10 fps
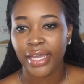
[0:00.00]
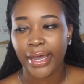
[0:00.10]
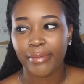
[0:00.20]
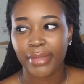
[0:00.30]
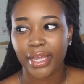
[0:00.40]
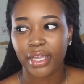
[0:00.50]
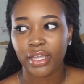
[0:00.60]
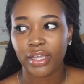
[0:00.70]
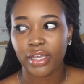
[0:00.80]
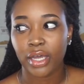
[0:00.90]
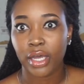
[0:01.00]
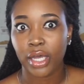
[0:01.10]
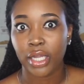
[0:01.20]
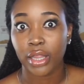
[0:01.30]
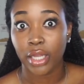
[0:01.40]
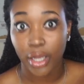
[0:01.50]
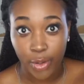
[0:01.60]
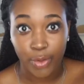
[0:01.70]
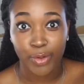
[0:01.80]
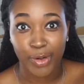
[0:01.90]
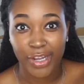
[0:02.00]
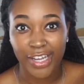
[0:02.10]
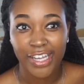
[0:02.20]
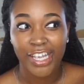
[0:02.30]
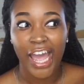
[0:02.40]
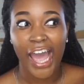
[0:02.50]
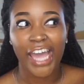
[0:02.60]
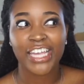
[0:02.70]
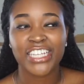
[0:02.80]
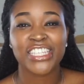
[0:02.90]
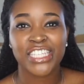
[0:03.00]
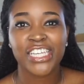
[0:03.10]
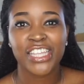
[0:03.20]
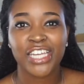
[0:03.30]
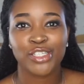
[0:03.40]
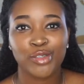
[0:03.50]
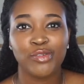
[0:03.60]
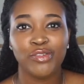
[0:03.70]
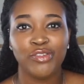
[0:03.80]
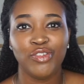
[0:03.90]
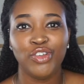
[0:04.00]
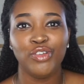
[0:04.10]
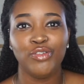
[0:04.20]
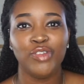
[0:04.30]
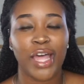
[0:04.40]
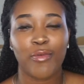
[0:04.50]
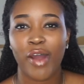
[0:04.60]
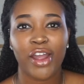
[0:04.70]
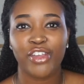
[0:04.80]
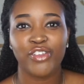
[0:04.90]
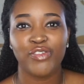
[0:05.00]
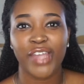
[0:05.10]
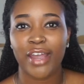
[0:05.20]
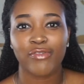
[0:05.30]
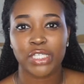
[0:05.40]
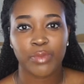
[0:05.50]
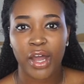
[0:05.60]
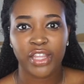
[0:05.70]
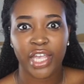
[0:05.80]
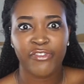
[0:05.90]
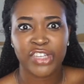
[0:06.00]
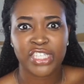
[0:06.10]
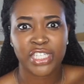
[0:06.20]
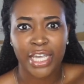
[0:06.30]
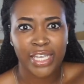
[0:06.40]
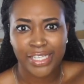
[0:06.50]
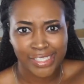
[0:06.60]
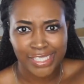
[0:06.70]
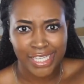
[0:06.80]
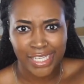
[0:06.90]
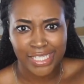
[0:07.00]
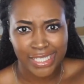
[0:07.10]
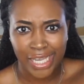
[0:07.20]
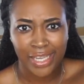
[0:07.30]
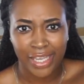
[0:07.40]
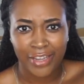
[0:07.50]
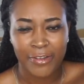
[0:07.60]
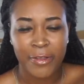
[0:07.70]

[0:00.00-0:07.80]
I'm like, hello? I can see that you like, why are you not responding? If it's taken, just say it's taken.